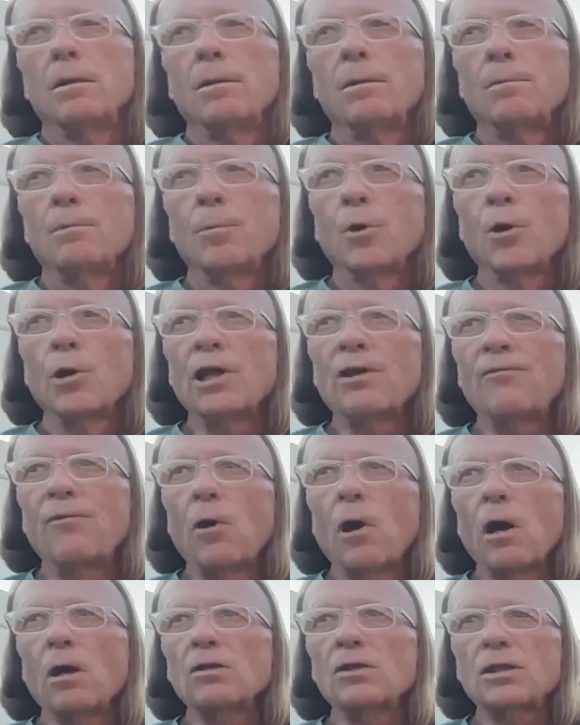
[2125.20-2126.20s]
pretty
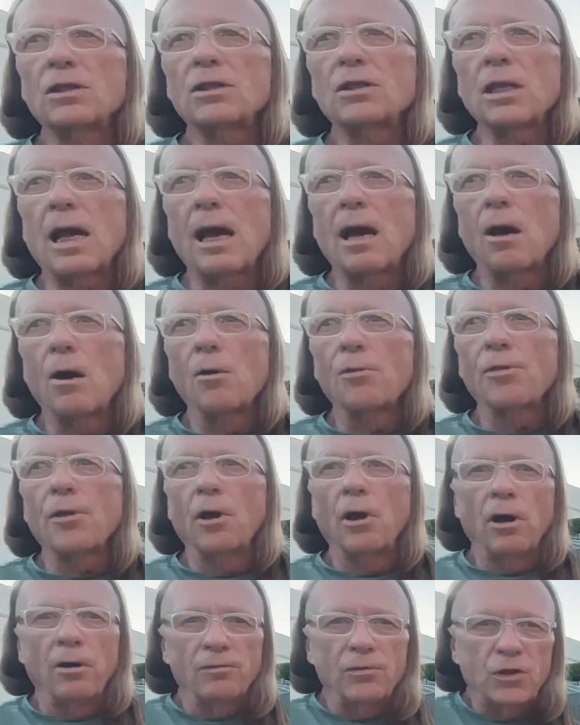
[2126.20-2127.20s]
far south
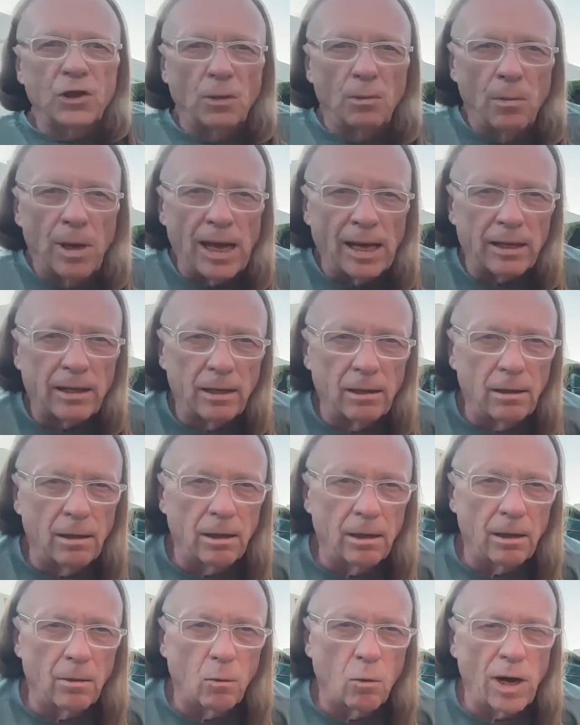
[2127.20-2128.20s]
of
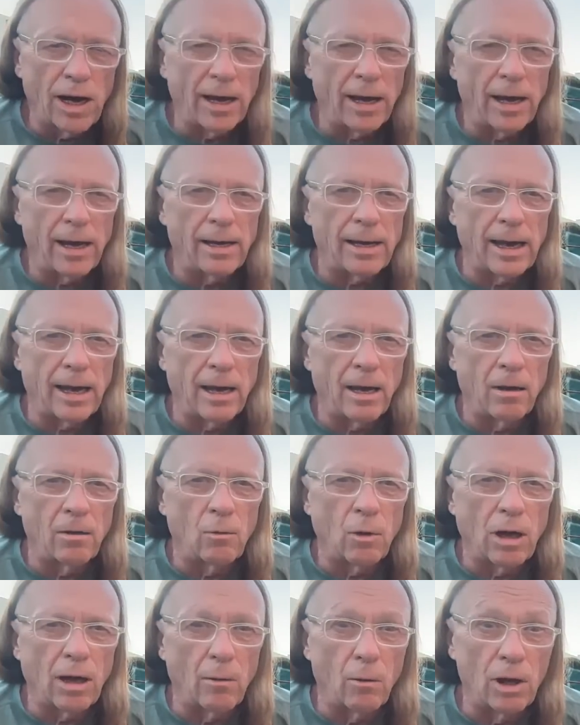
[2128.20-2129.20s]
Temecula, way down.
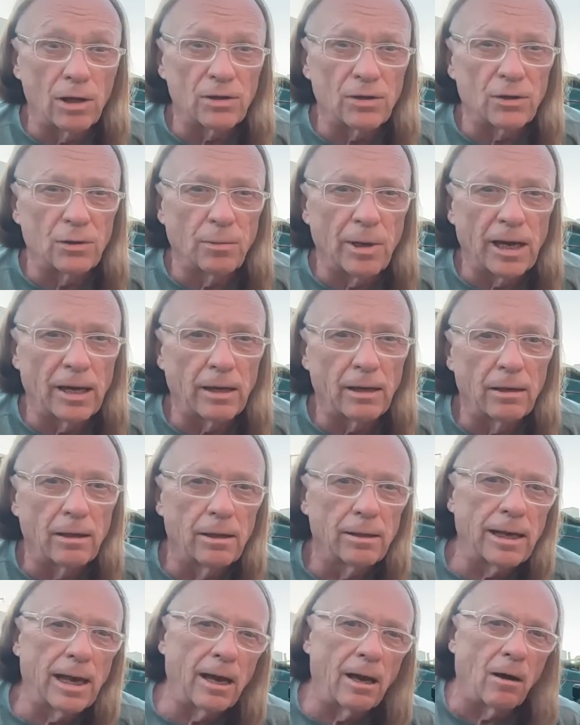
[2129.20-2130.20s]
Well, I was in Temecula,
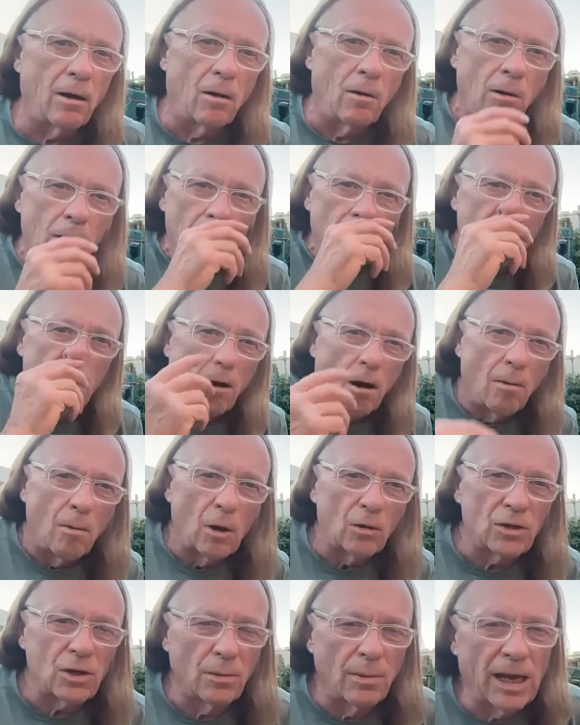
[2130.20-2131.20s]
now
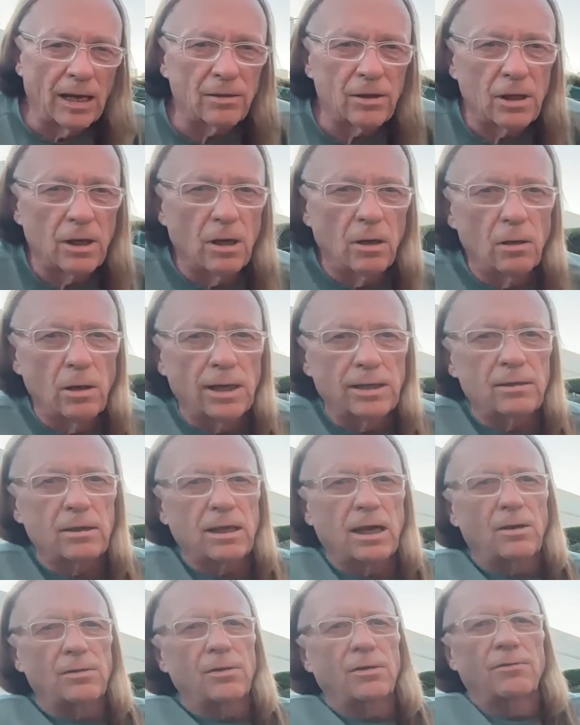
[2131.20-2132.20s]
almost to Mexico, like
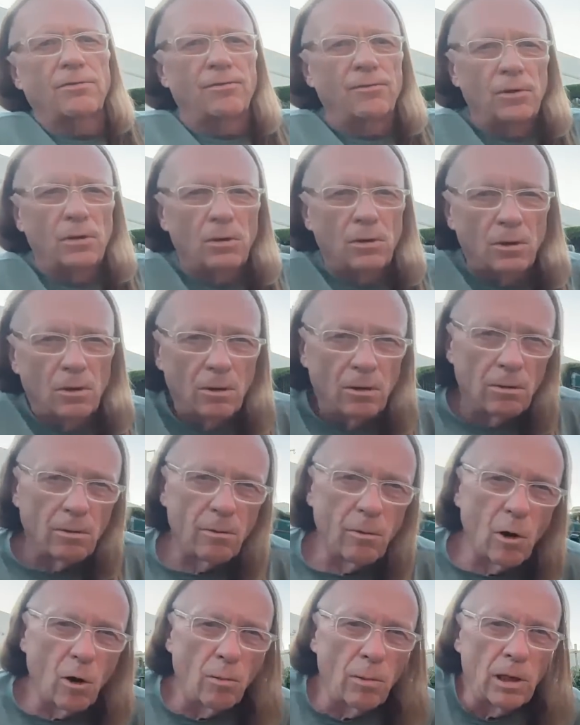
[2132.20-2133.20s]
south of
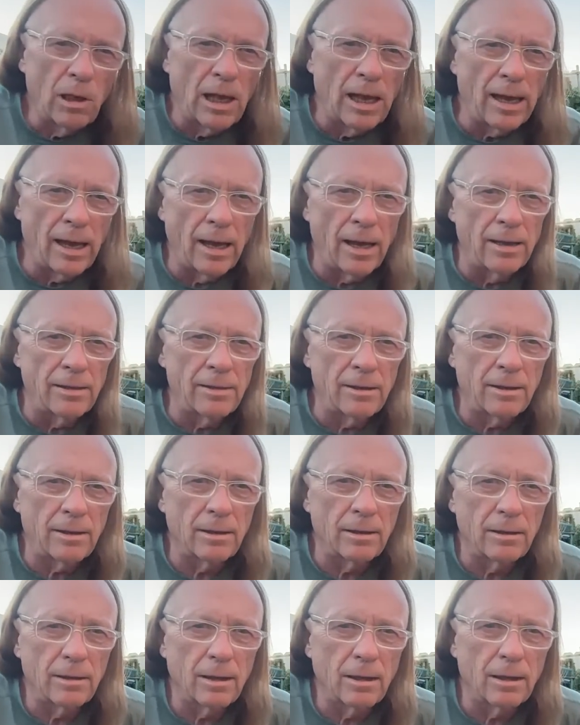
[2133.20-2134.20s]
Romaland,
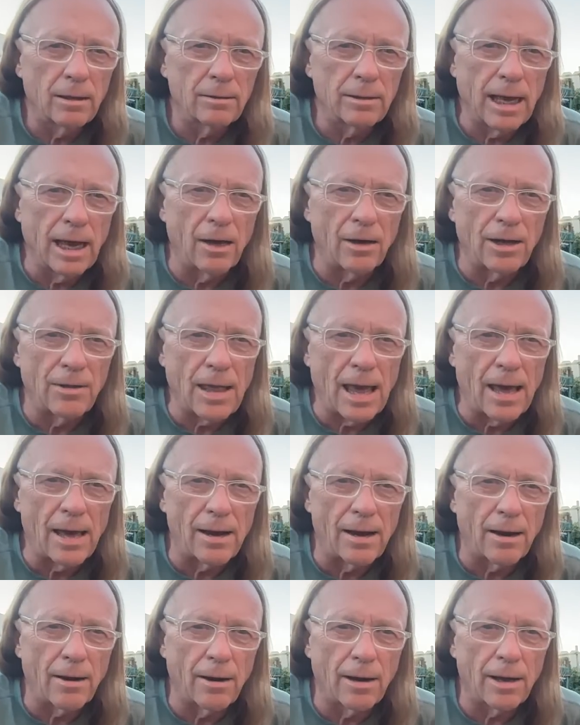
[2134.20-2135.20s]
down in that
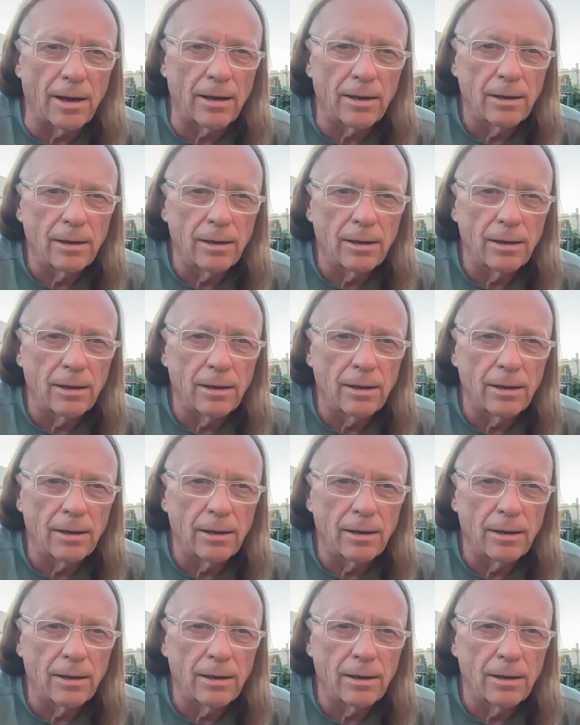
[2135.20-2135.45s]
area.